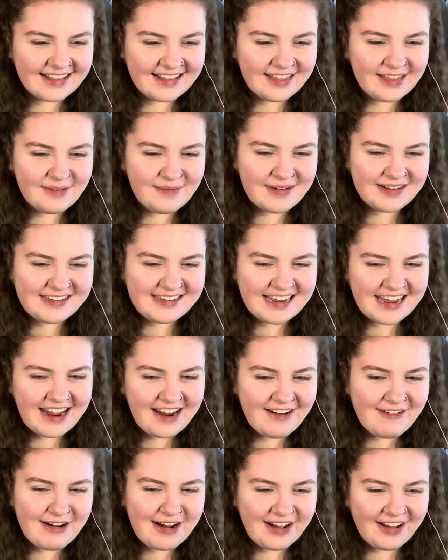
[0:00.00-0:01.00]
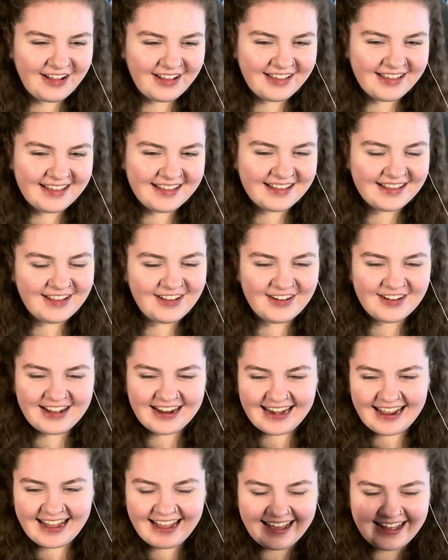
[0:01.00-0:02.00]
The material. Look at
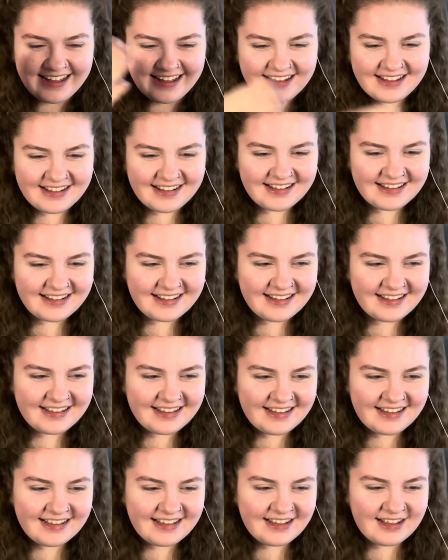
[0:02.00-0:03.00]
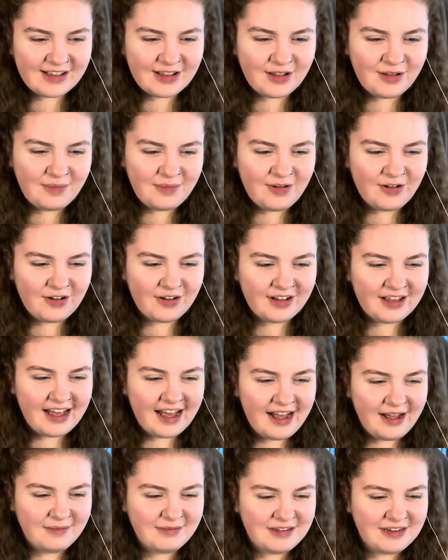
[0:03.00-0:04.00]
it. Come on,
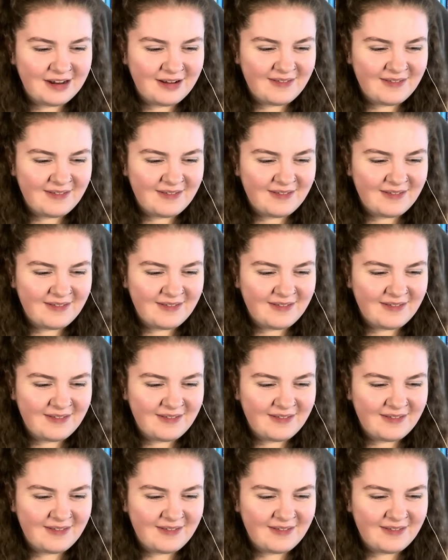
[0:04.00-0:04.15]
Captain